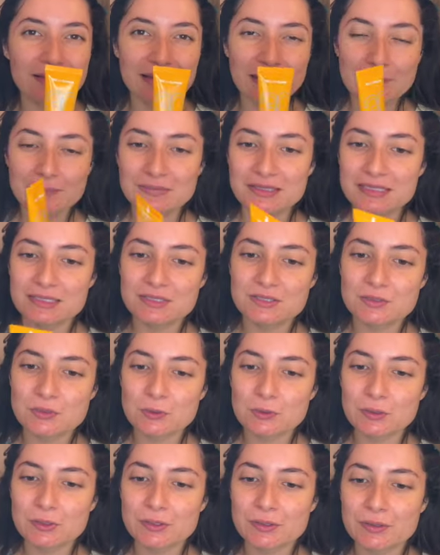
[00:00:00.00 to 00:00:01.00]
MD
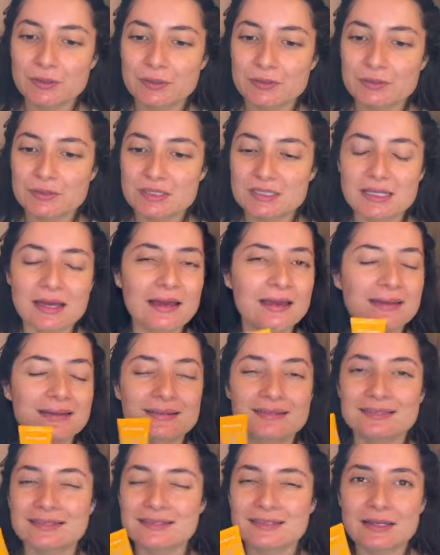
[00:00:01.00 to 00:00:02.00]
Solar
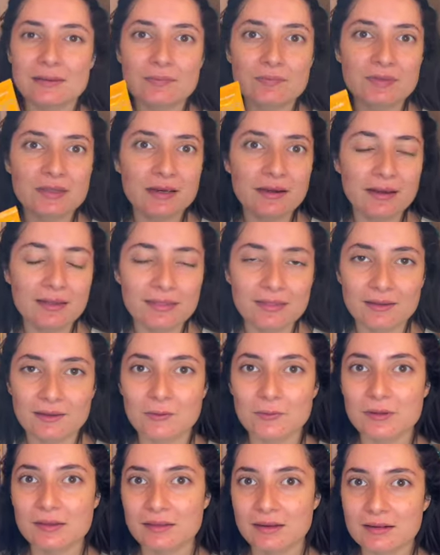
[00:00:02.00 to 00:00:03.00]
Science is up there, I think,
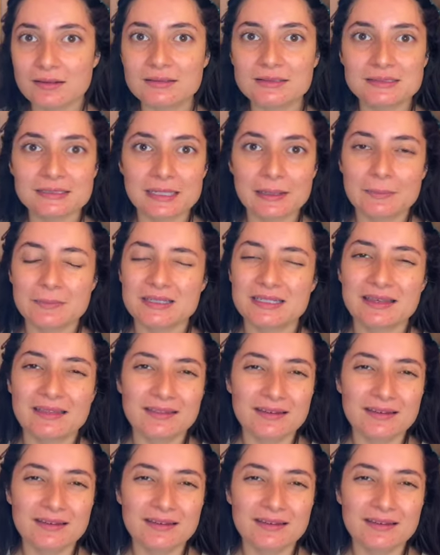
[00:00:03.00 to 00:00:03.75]
with Ulta MD.